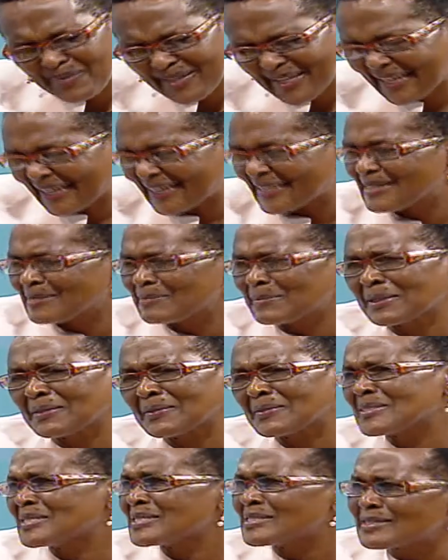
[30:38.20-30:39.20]
Picket,
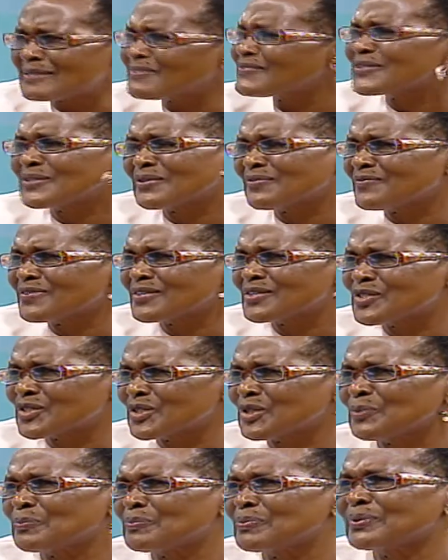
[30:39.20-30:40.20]
because the safety of the
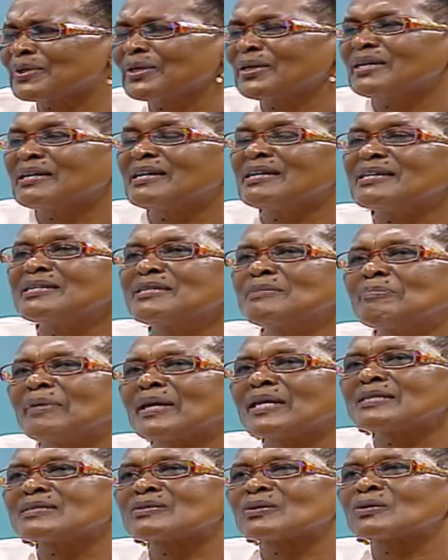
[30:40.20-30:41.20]
ship
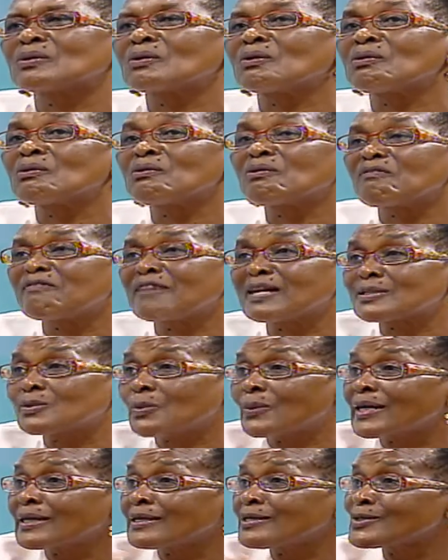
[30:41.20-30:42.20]
depends on all of us
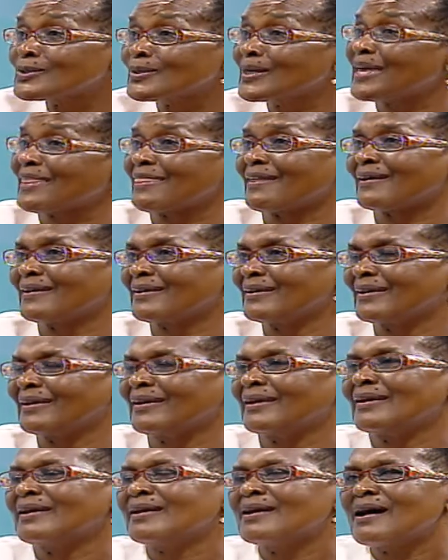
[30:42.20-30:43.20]
working together.
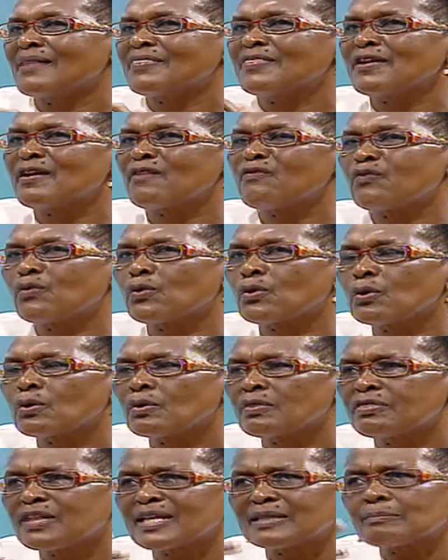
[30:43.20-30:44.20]
And therefore,
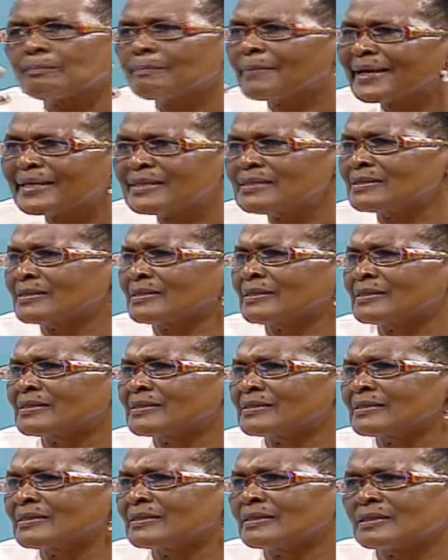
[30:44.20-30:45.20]
that
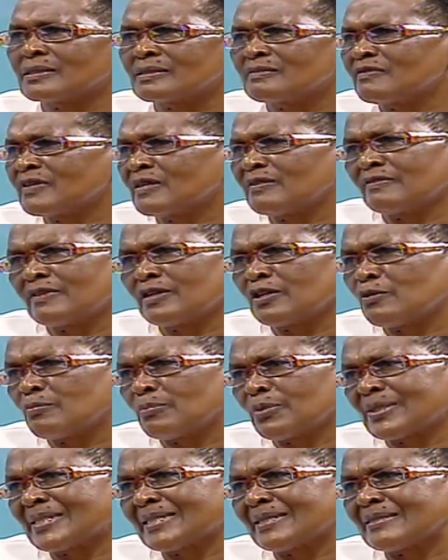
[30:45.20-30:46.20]
mindset is very, very
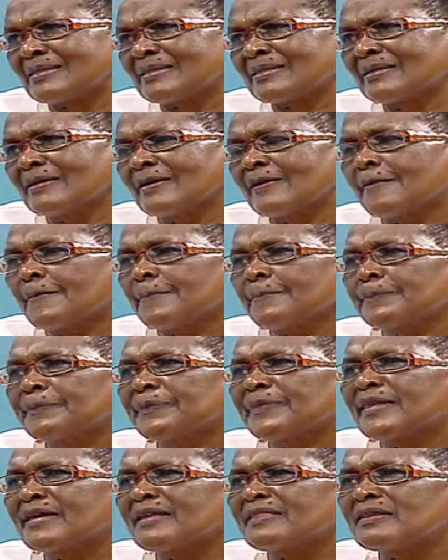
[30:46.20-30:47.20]
important.
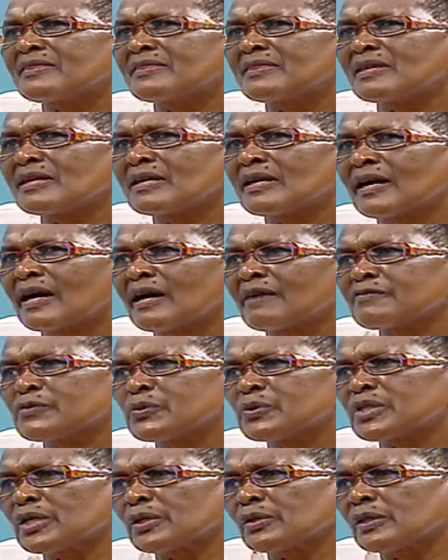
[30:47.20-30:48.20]
The other thing I have
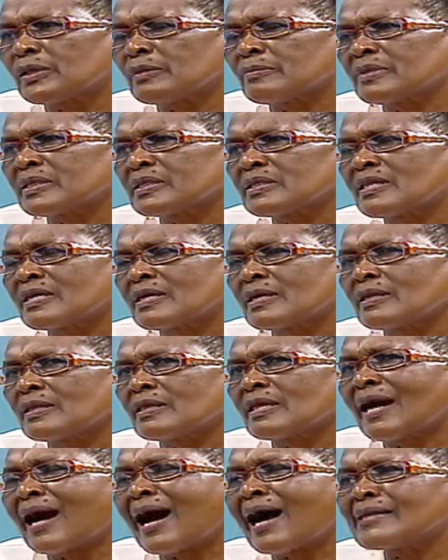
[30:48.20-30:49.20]
to tell them is
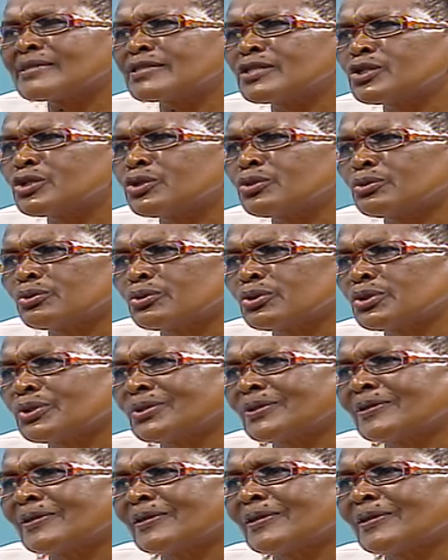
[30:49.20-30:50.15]
the attitude